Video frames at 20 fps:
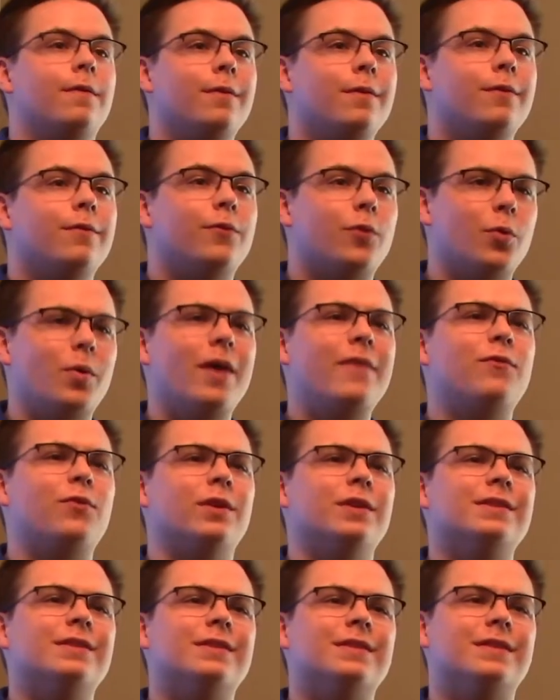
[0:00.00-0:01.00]
For
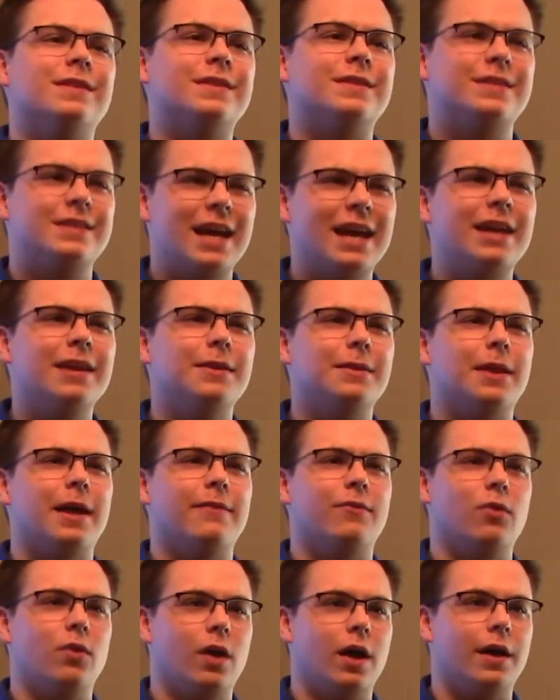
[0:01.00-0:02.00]
reference, the second
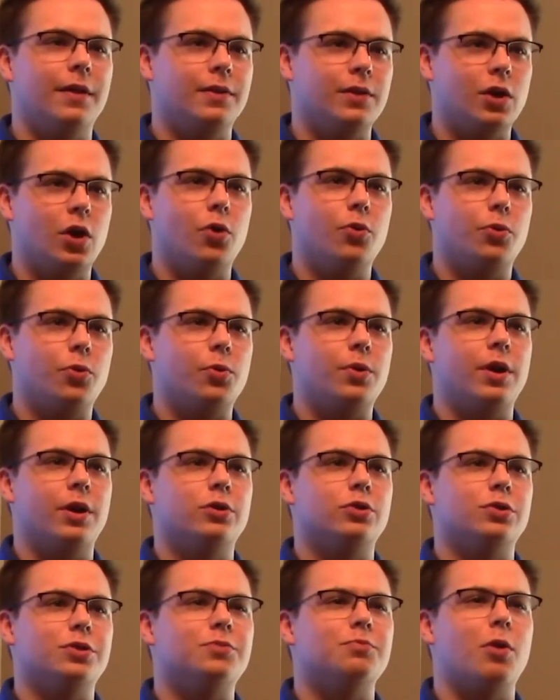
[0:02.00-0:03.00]
level on the
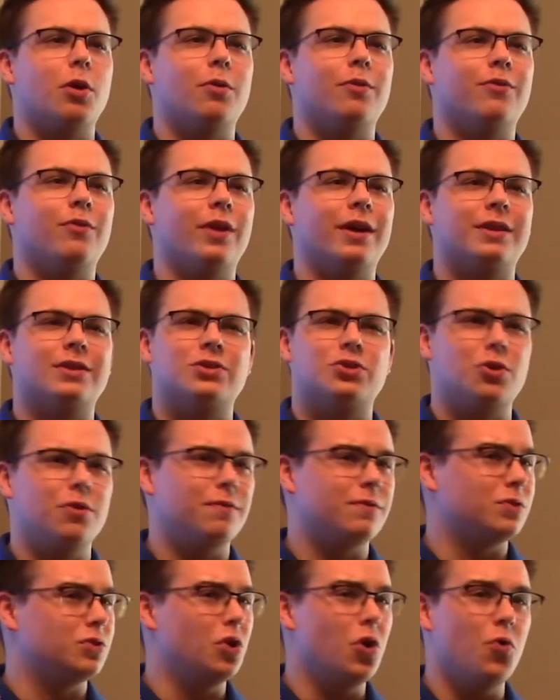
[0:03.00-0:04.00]
O300 Smart Reflect
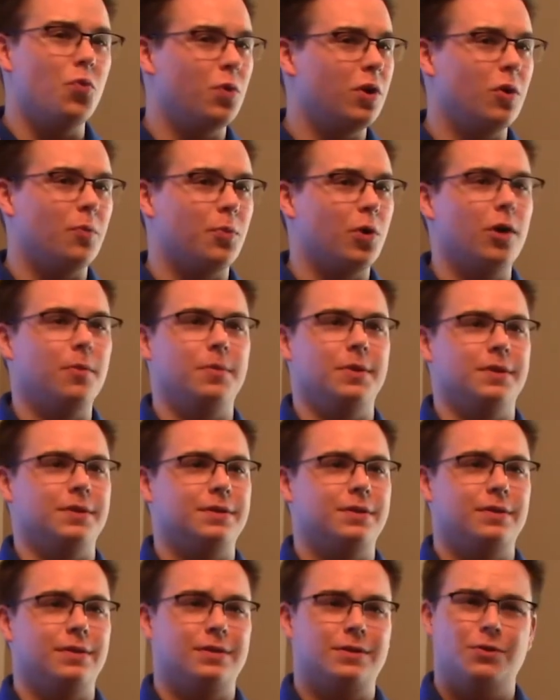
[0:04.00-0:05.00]
serves no real
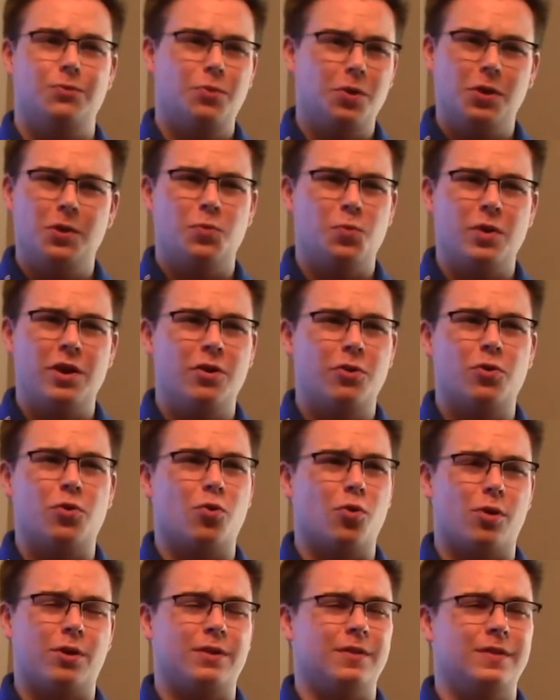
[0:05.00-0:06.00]
purpose. It's a really weird
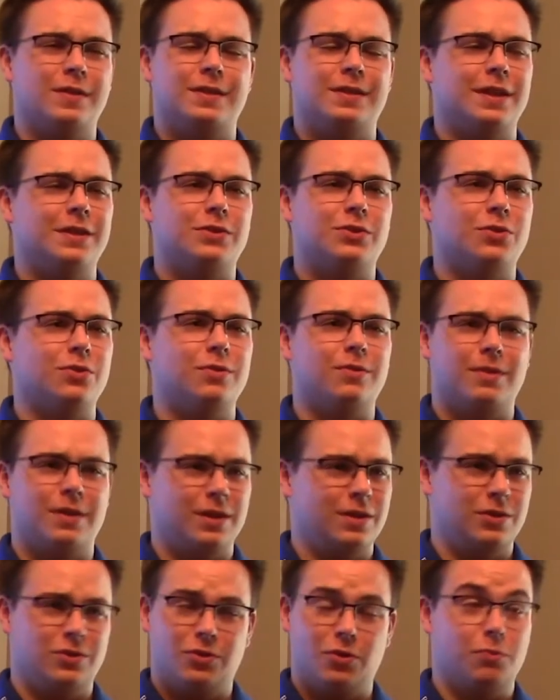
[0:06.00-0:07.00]
quirk of the sensor
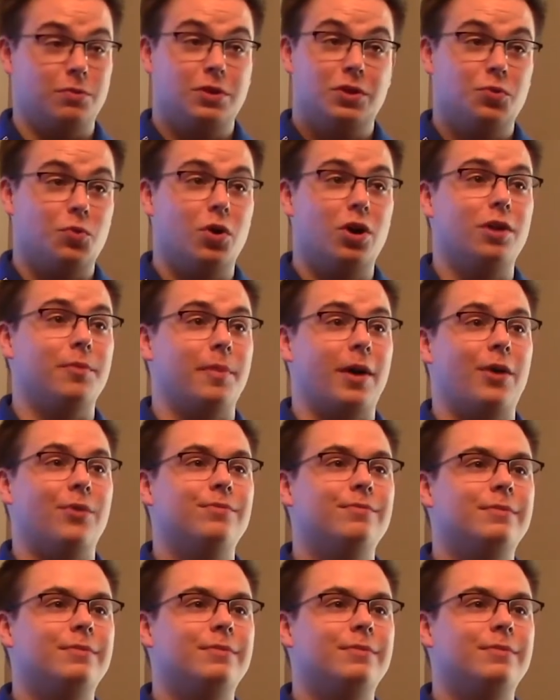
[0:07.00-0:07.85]
that you don't need to worry about.